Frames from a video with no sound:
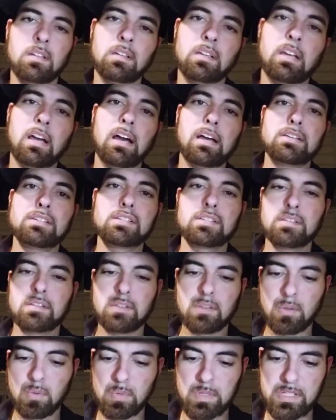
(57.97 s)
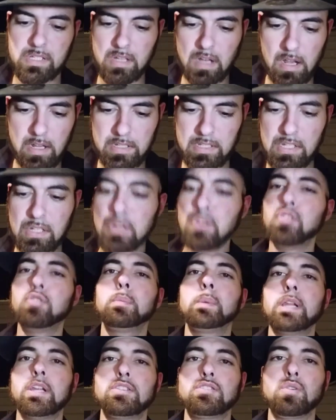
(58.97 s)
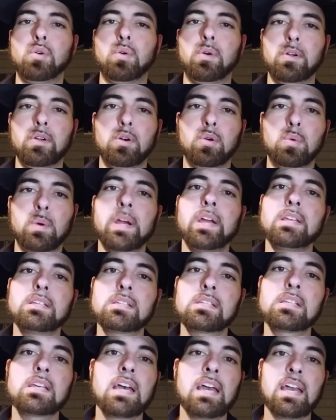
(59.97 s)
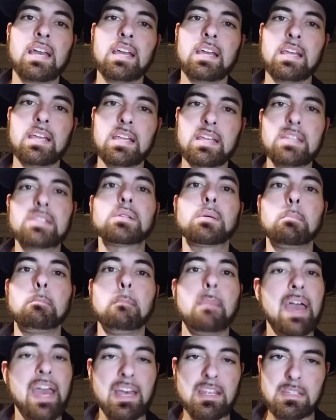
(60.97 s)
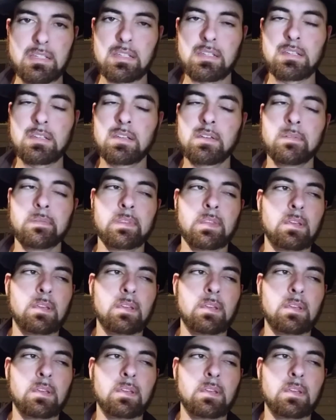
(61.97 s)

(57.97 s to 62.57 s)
Guys, the Wisconsin gubernatorial race is a mess.